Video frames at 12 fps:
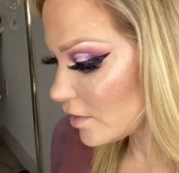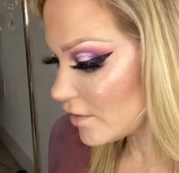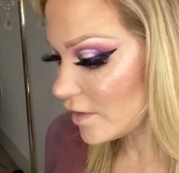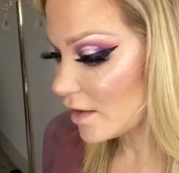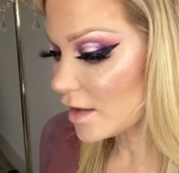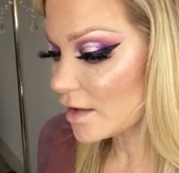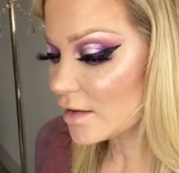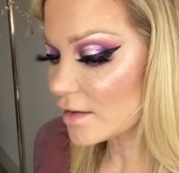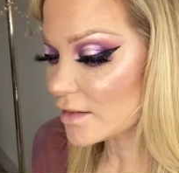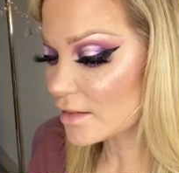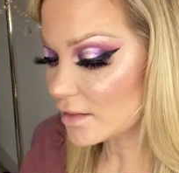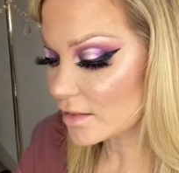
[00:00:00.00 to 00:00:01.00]
the
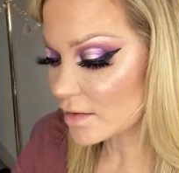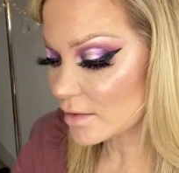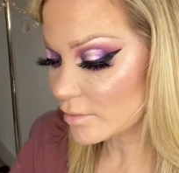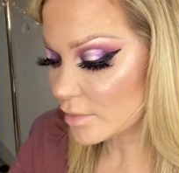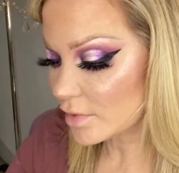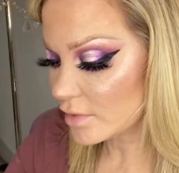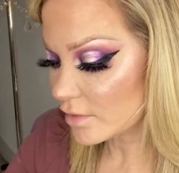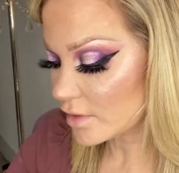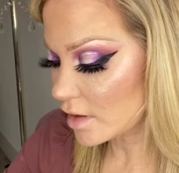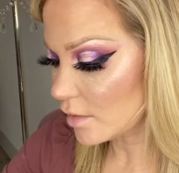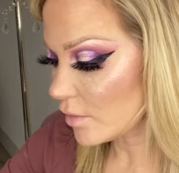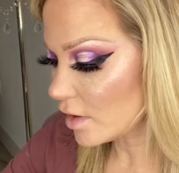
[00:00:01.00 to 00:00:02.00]
lip
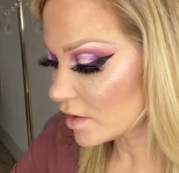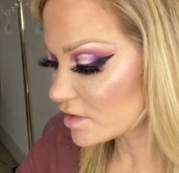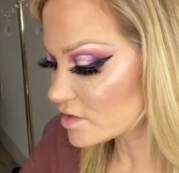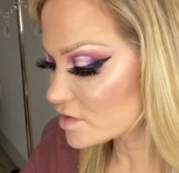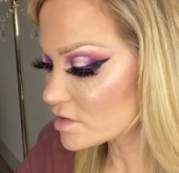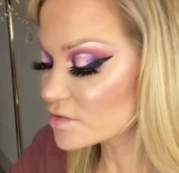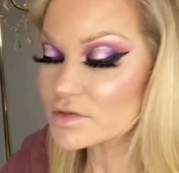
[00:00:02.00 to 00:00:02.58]
that I wanted to do.